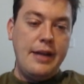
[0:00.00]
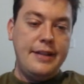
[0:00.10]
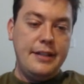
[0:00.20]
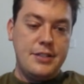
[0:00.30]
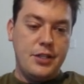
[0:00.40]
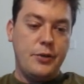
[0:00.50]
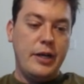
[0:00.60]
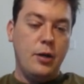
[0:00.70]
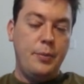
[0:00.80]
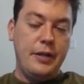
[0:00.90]
think it's a
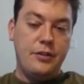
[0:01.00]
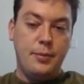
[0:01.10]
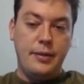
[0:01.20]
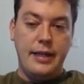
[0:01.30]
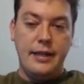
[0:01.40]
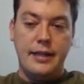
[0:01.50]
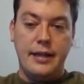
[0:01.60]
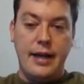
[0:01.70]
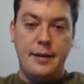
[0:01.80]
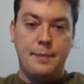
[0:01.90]
great opening to play
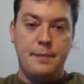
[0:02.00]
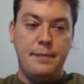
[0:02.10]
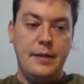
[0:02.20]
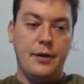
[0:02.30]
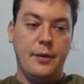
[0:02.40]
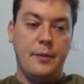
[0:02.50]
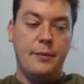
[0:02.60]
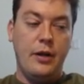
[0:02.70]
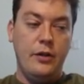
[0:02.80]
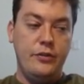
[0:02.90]
at
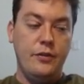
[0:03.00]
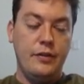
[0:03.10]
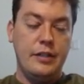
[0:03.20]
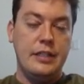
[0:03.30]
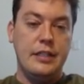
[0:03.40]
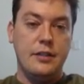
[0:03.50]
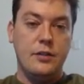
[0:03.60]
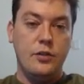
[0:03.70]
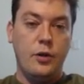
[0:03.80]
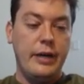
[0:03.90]
relatively
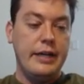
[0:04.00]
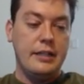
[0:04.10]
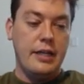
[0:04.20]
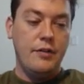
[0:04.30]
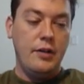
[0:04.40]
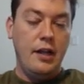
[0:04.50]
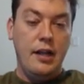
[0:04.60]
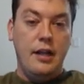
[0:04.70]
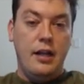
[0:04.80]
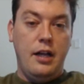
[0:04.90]
low rated level.
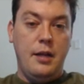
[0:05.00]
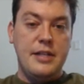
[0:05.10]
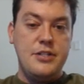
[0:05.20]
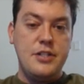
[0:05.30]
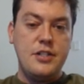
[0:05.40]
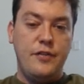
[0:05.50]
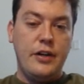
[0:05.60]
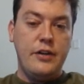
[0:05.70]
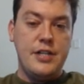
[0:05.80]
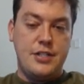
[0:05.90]
It's just
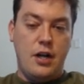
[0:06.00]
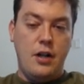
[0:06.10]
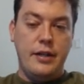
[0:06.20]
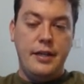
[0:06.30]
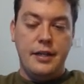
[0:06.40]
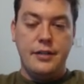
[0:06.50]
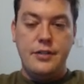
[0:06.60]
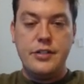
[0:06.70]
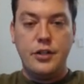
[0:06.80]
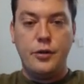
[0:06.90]
very solid. It
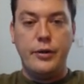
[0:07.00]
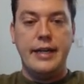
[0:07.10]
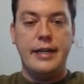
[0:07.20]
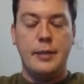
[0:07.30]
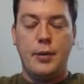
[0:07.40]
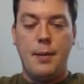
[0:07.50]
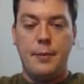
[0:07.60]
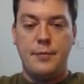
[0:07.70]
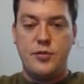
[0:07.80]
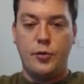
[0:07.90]
doesn't create any
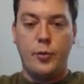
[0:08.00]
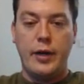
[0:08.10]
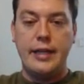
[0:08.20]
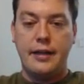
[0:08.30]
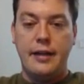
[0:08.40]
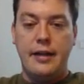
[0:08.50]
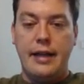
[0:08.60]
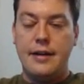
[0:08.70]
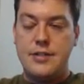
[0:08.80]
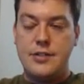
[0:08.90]
problems for white,
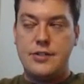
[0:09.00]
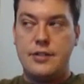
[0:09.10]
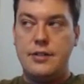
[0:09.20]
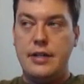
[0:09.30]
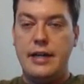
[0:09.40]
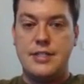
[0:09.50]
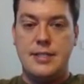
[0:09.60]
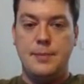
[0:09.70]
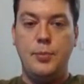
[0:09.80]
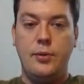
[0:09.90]
and it's kind of
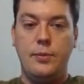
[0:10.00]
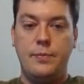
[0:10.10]
simple